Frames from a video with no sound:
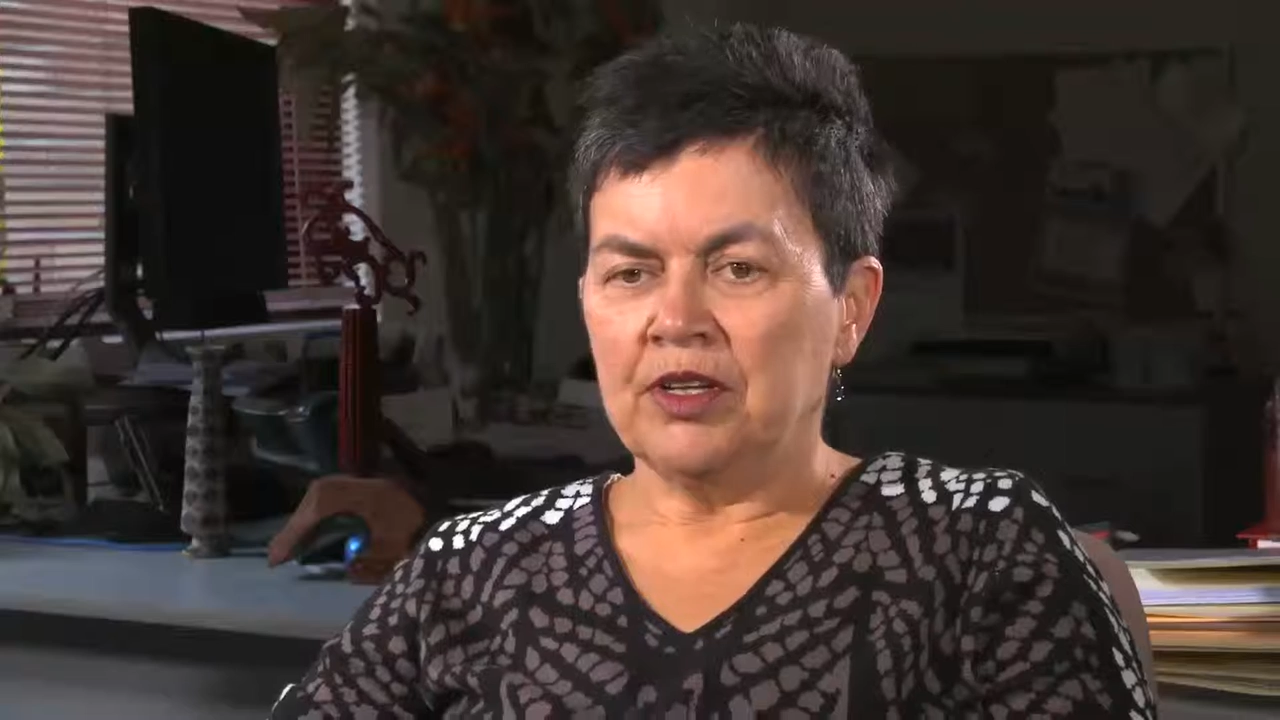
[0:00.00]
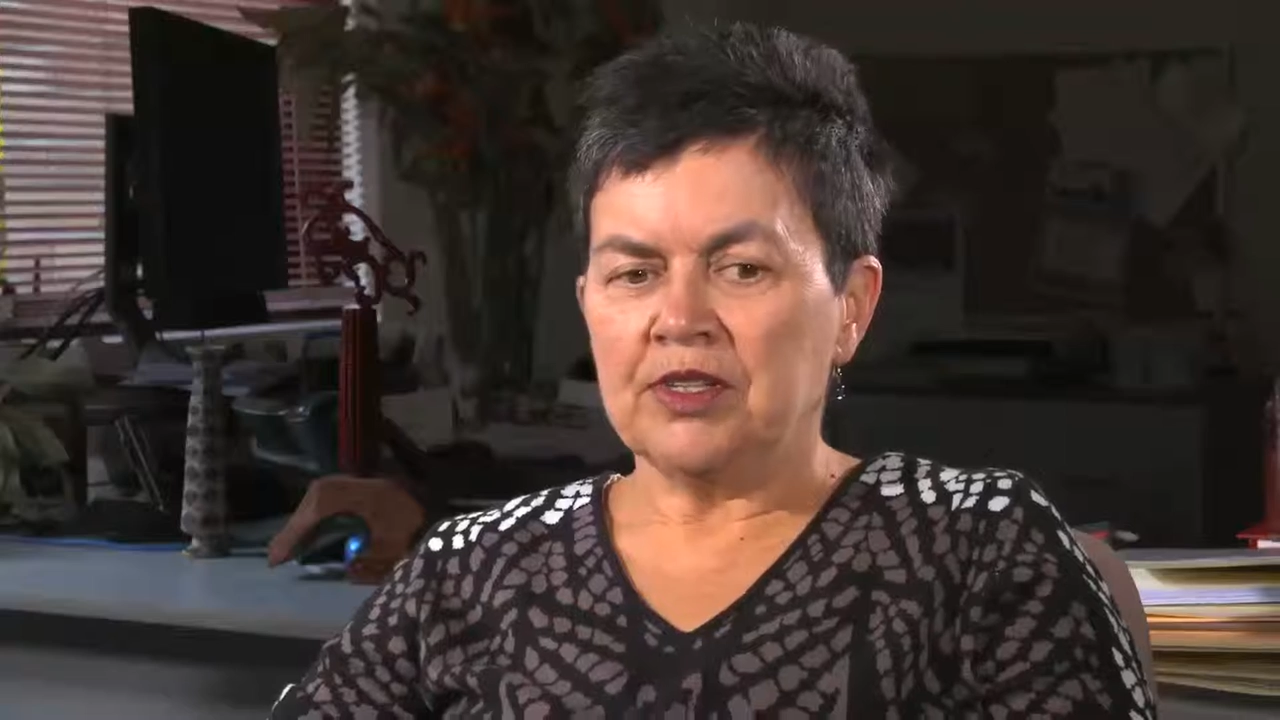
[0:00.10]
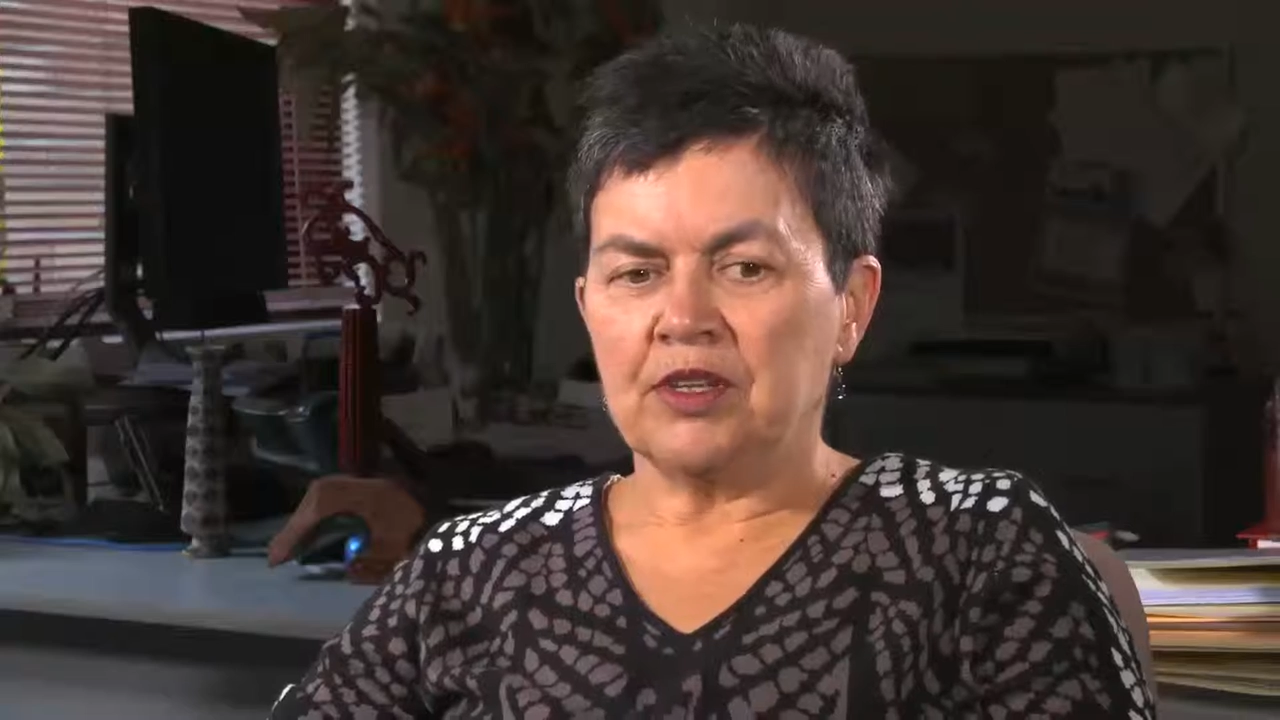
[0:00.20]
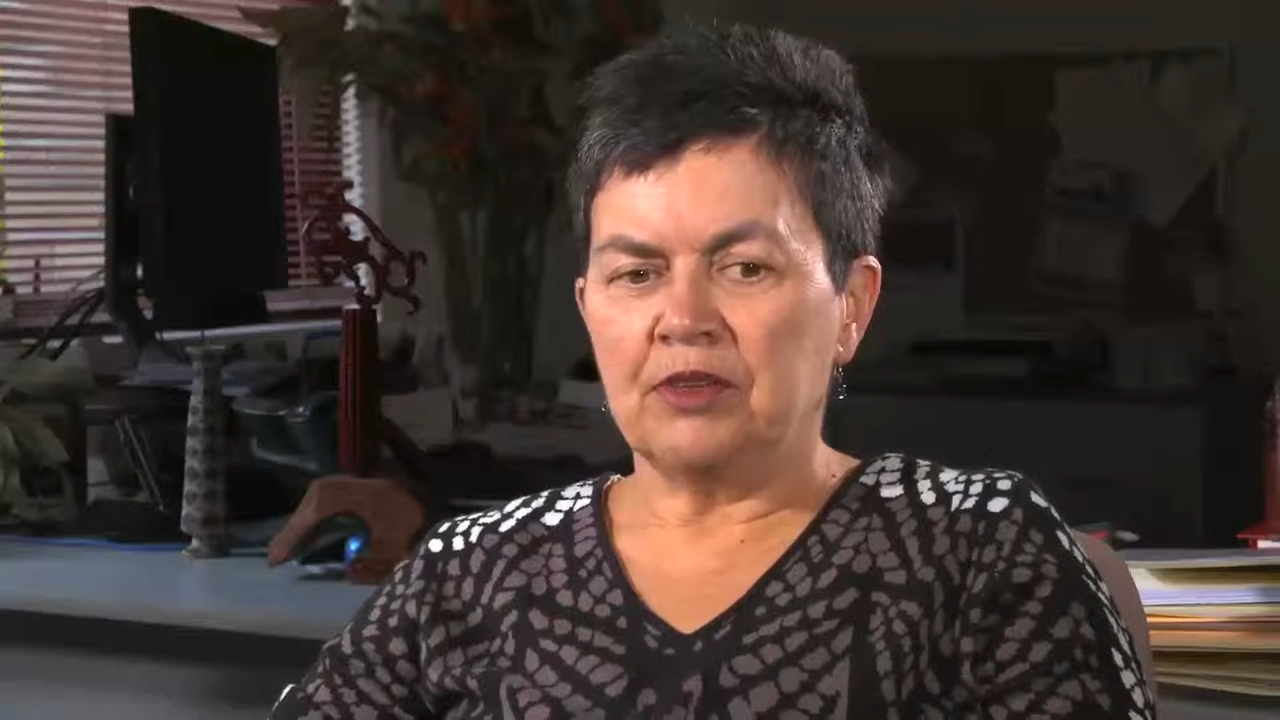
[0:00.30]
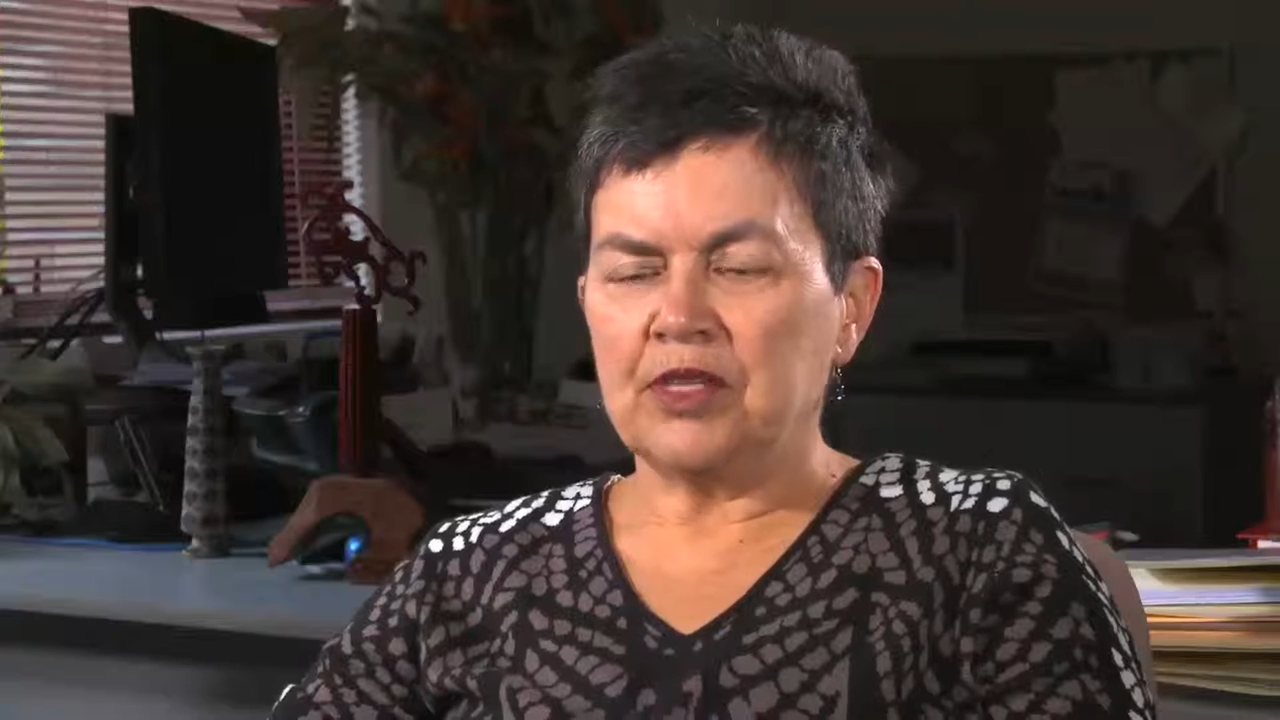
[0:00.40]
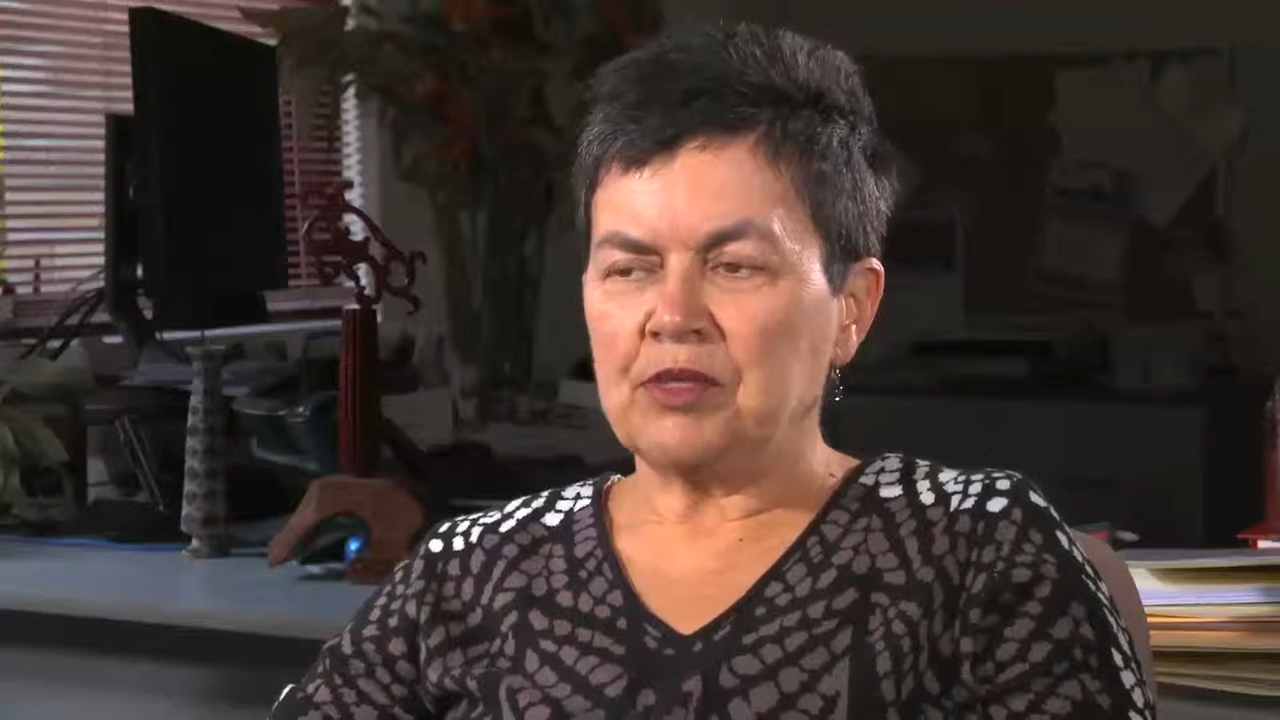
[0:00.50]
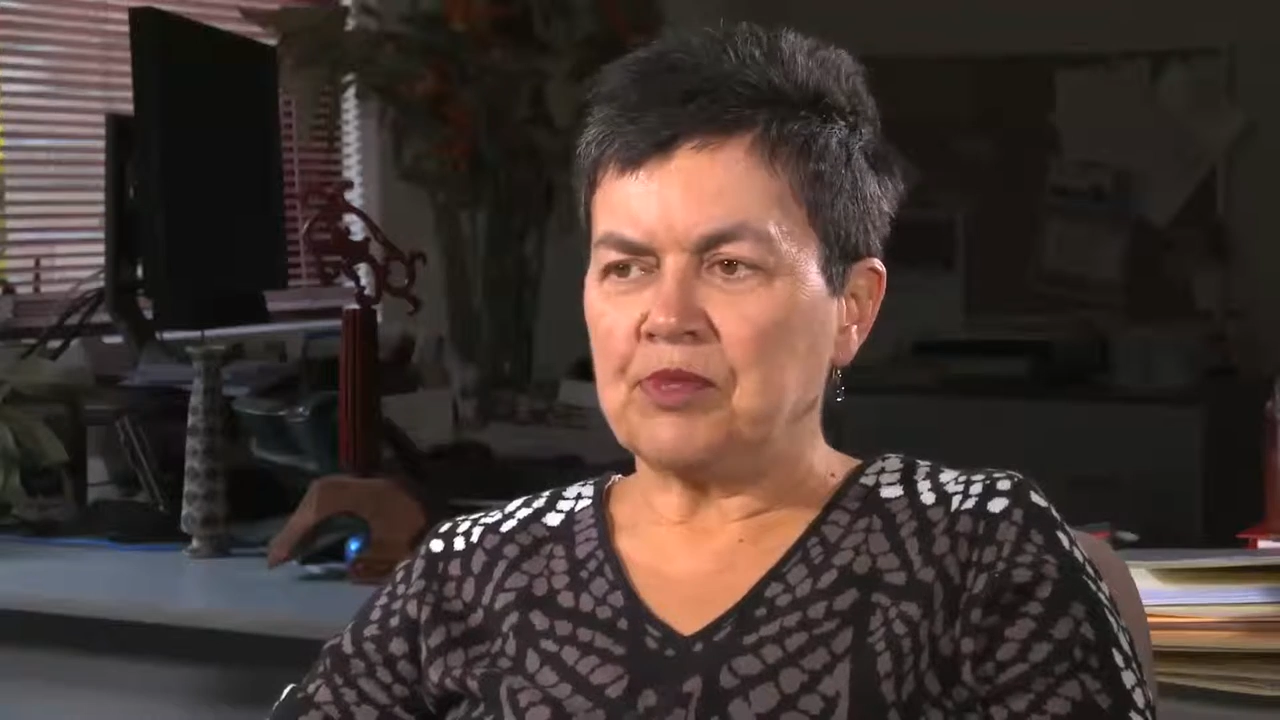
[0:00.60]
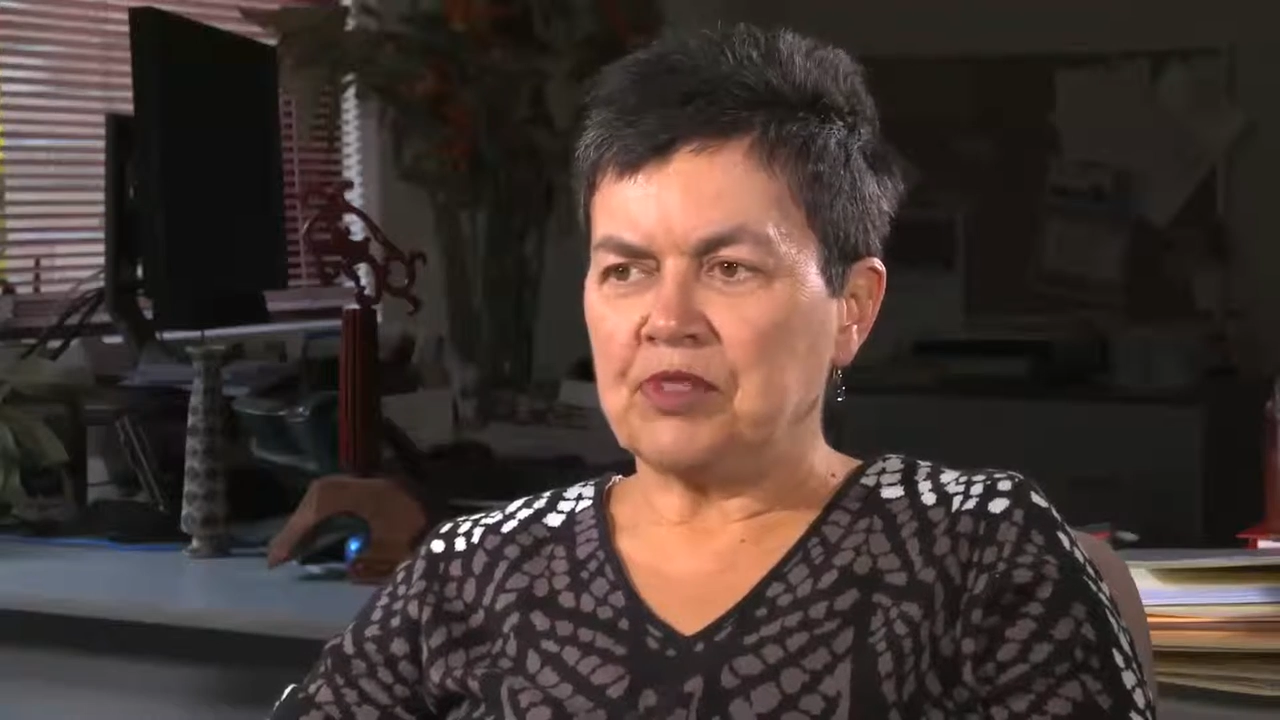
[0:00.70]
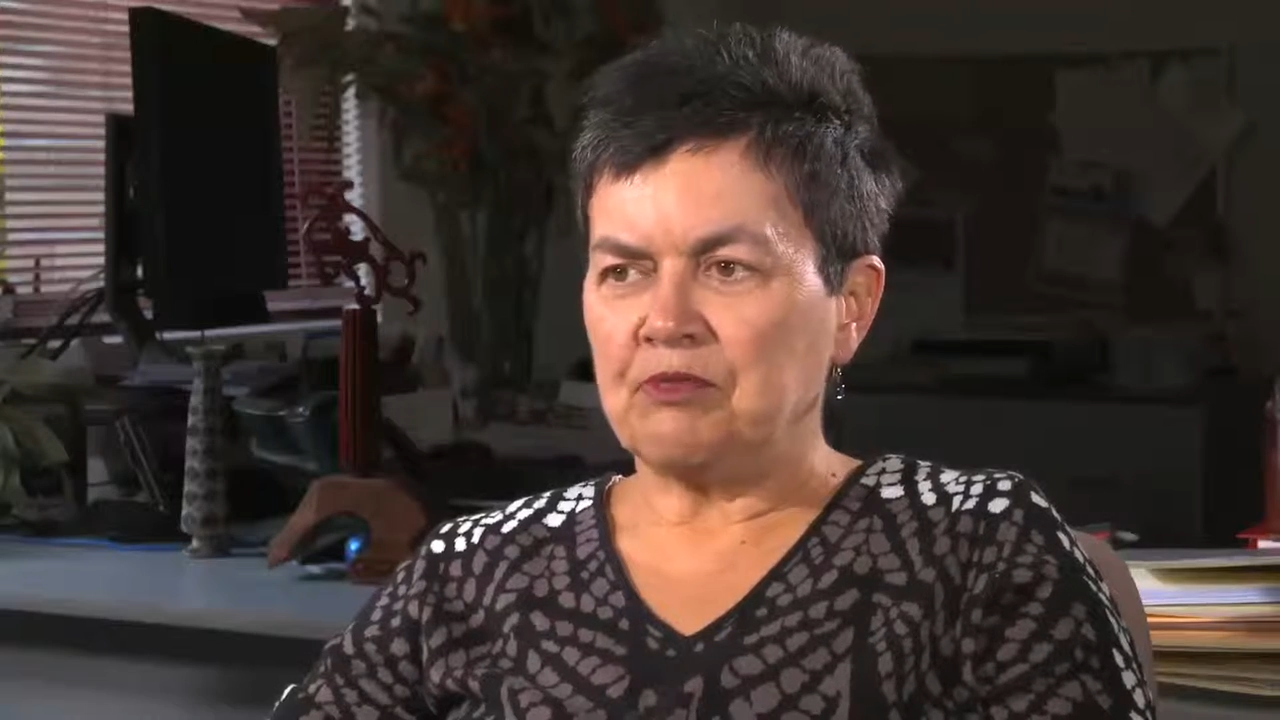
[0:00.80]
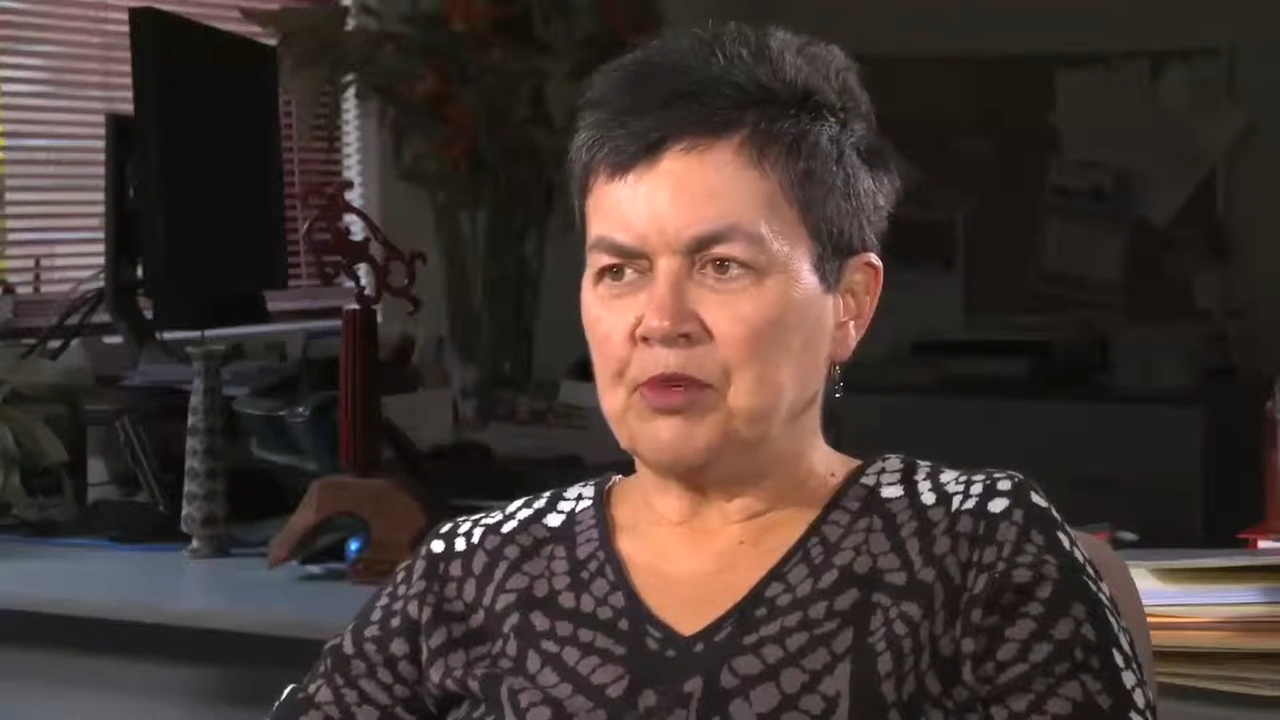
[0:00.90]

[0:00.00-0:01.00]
So this was the